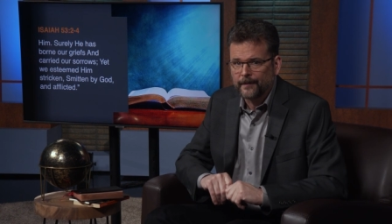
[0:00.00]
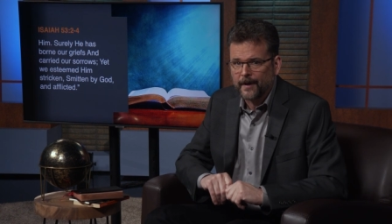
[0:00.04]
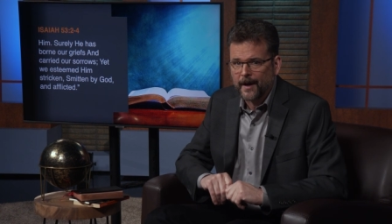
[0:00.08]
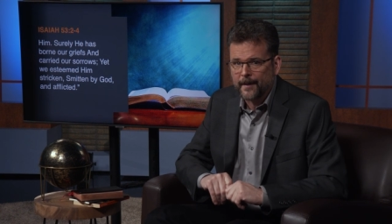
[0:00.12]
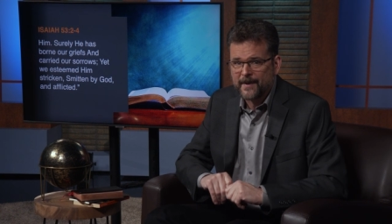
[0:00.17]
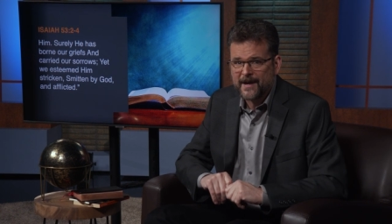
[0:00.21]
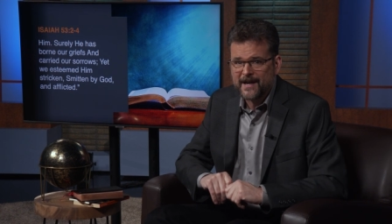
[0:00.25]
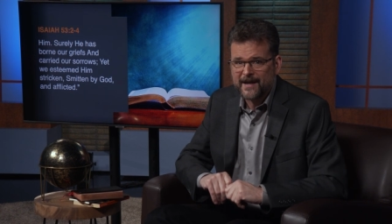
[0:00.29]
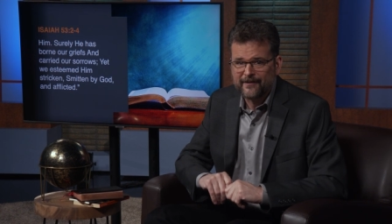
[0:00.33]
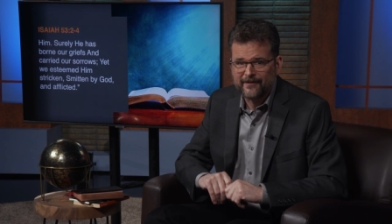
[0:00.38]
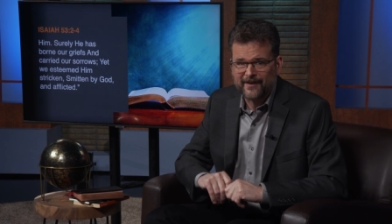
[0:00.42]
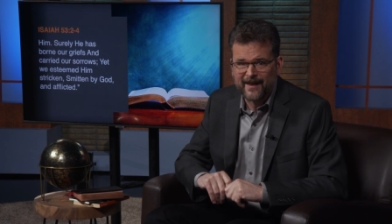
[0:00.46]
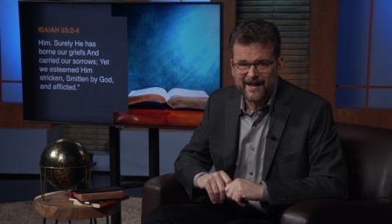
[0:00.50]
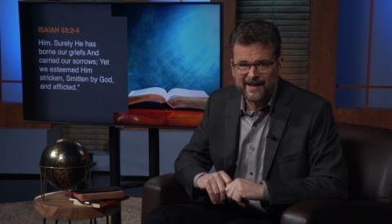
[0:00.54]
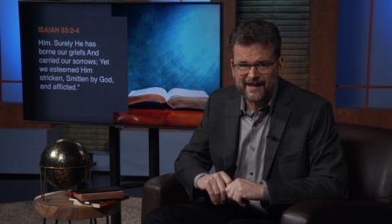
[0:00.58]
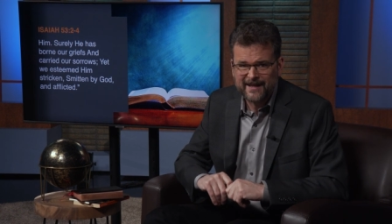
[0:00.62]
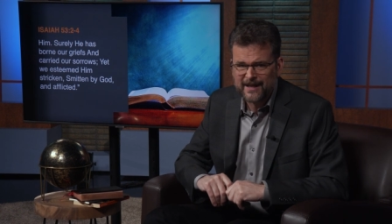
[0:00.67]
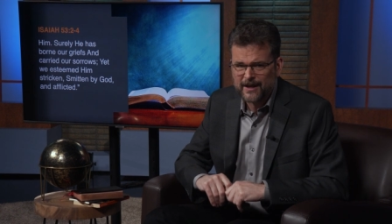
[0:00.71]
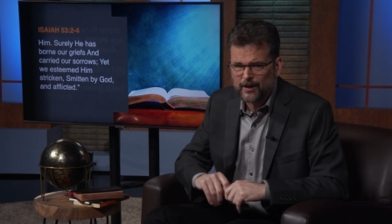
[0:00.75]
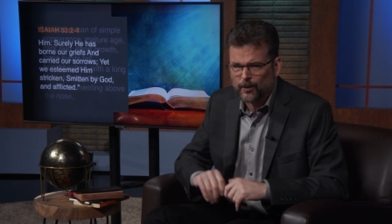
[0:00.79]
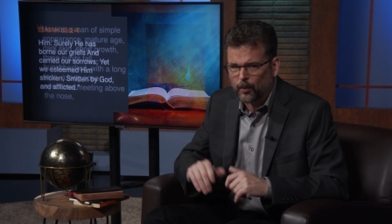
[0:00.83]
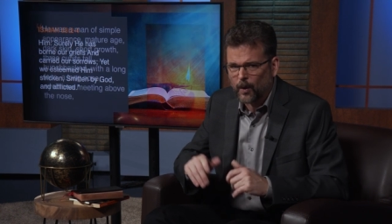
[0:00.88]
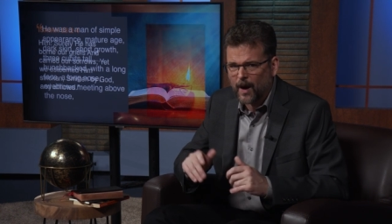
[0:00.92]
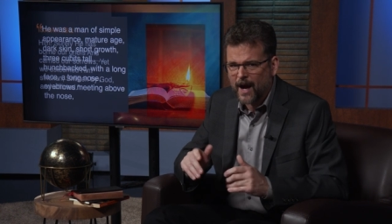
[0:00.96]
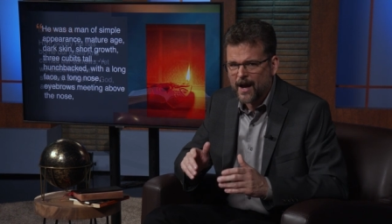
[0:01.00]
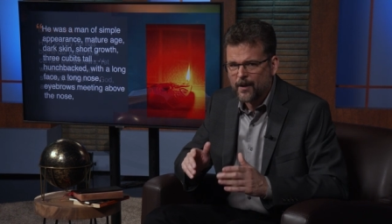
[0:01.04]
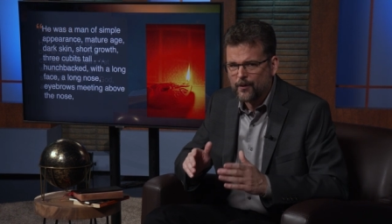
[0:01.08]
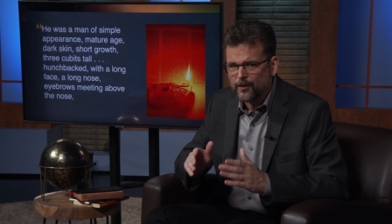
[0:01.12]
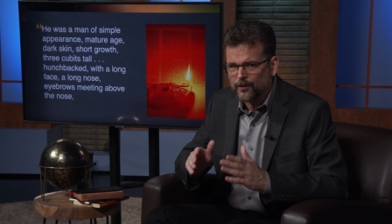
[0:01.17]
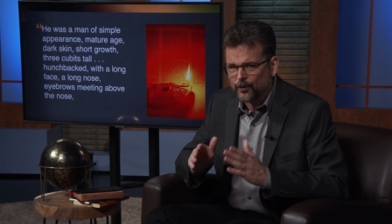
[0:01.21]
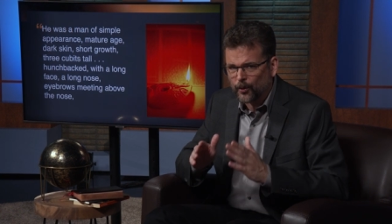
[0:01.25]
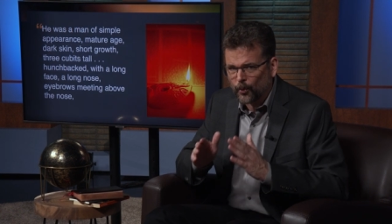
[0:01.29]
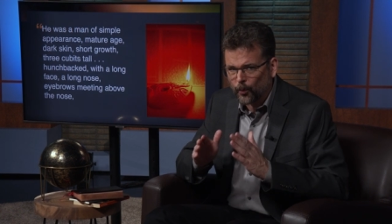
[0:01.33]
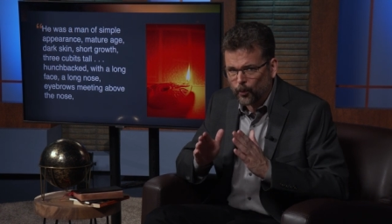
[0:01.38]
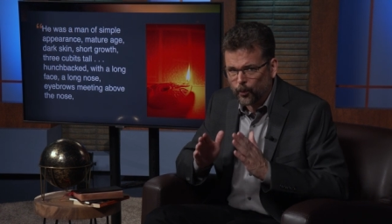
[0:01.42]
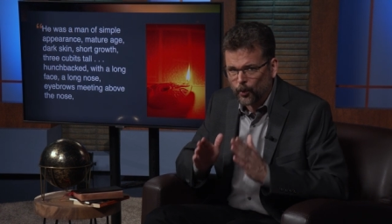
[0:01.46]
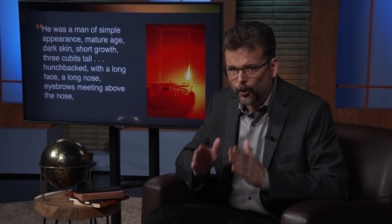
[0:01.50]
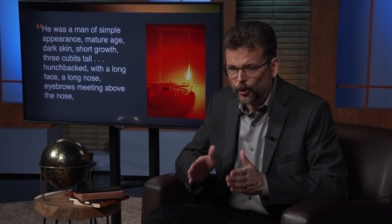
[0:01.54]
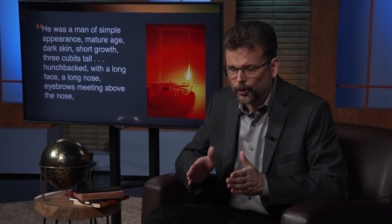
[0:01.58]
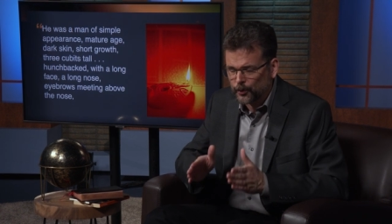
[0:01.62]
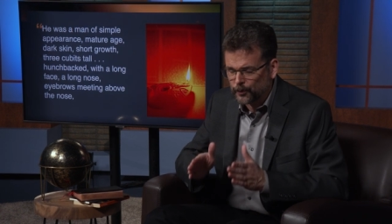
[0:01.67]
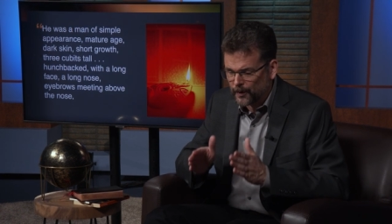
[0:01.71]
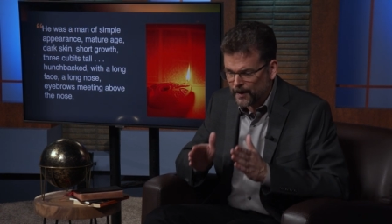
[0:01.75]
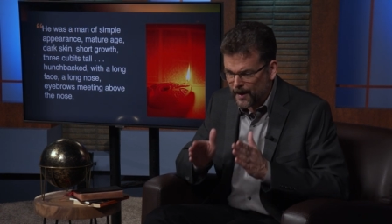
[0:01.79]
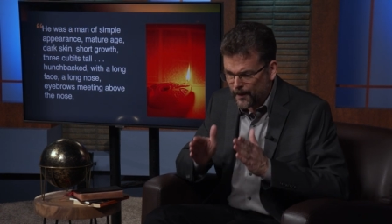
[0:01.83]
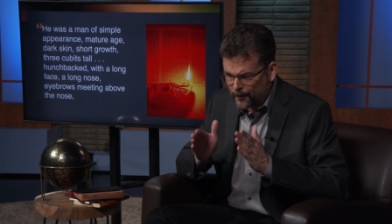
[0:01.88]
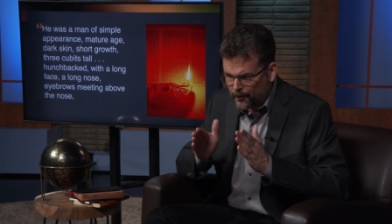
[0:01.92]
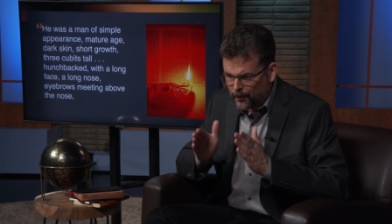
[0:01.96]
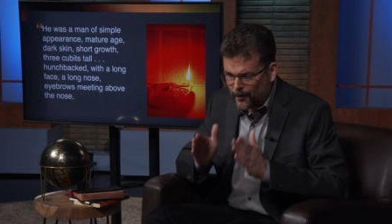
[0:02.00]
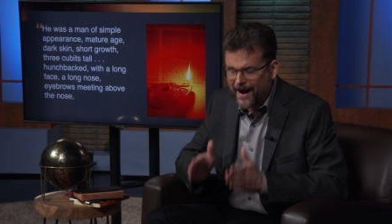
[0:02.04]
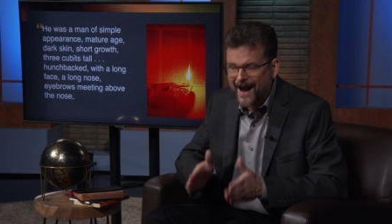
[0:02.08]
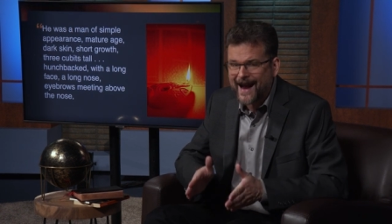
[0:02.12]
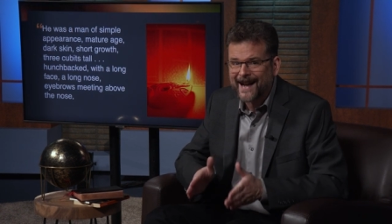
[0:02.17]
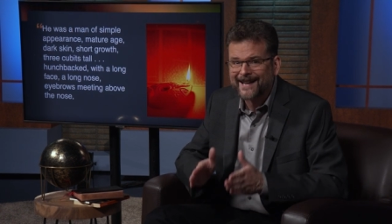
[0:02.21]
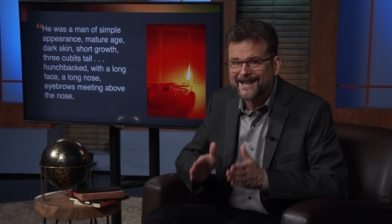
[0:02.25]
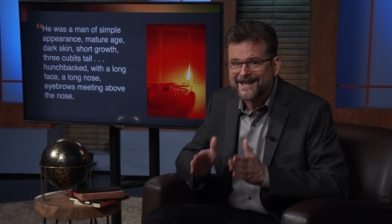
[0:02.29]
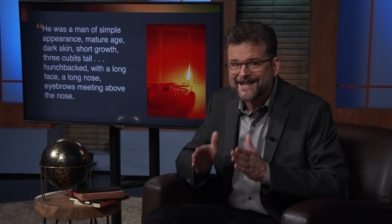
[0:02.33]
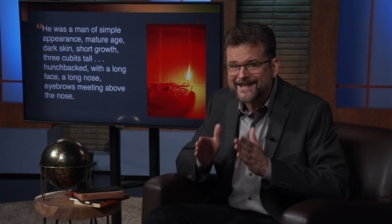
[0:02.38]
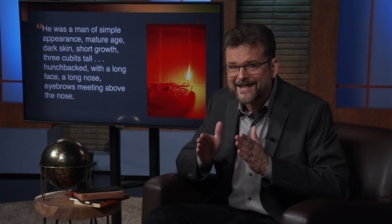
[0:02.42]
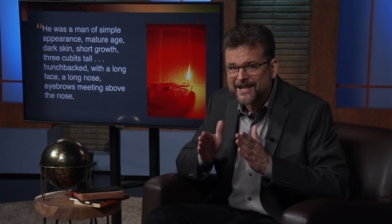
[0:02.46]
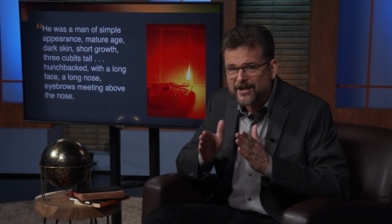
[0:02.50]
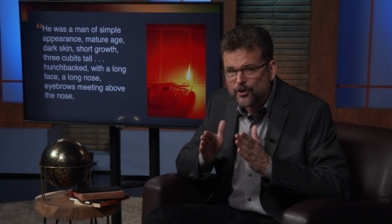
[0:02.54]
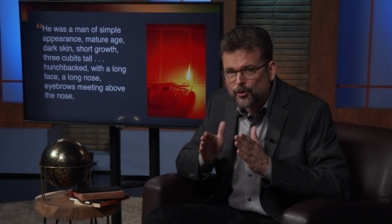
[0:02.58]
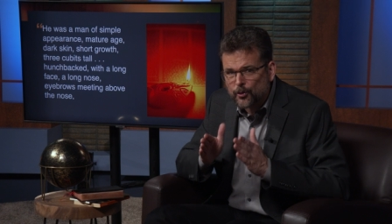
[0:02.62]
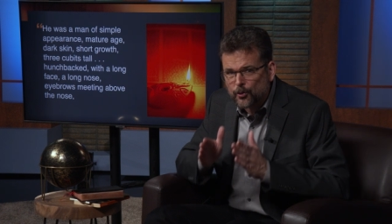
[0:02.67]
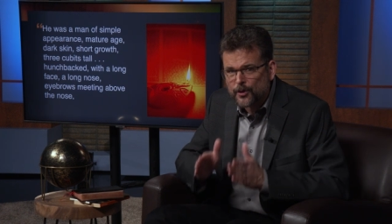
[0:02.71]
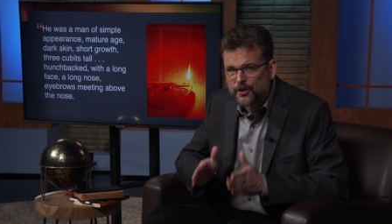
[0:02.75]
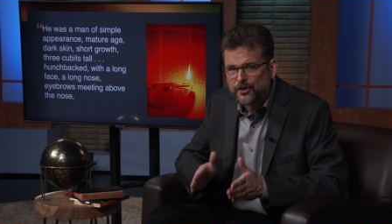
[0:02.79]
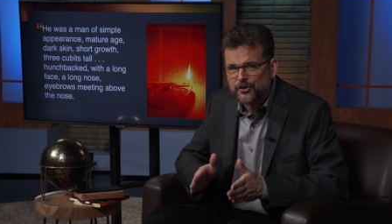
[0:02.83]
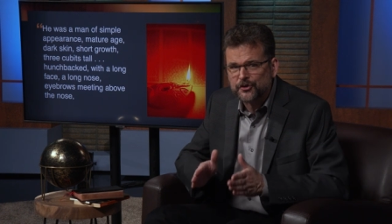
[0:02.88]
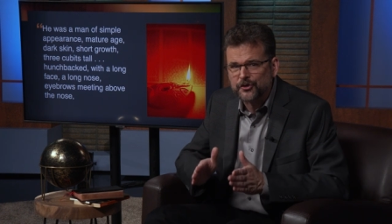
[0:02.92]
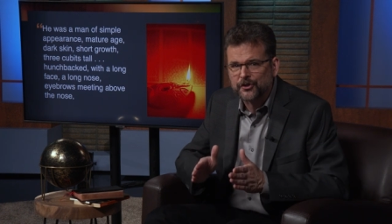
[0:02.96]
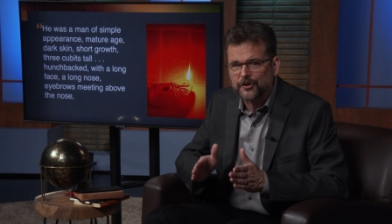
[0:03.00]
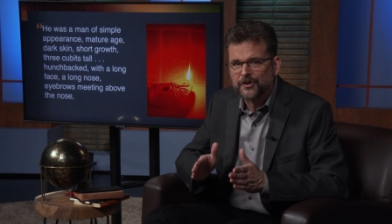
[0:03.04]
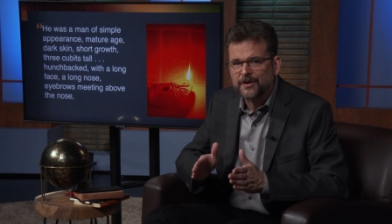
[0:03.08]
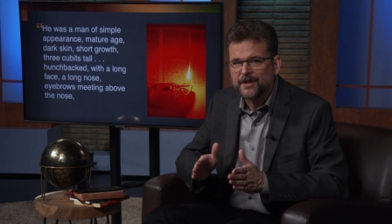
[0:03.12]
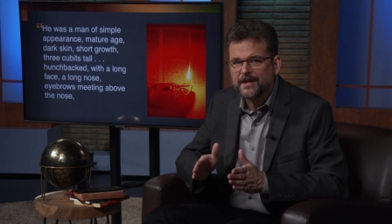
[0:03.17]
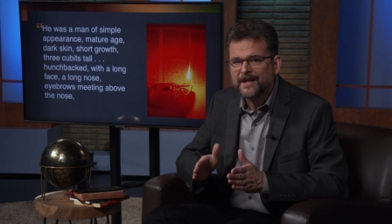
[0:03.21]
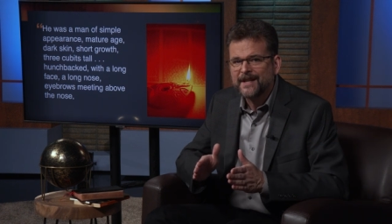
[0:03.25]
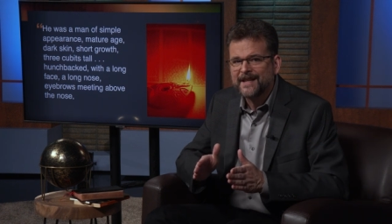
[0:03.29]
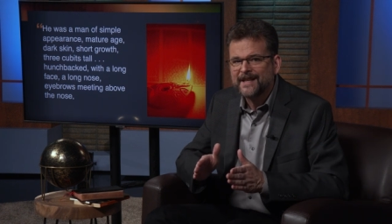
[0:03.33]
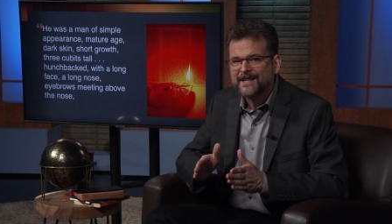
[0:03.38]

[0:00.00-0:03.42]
I mean, if they did, why in the world would a practicing Christian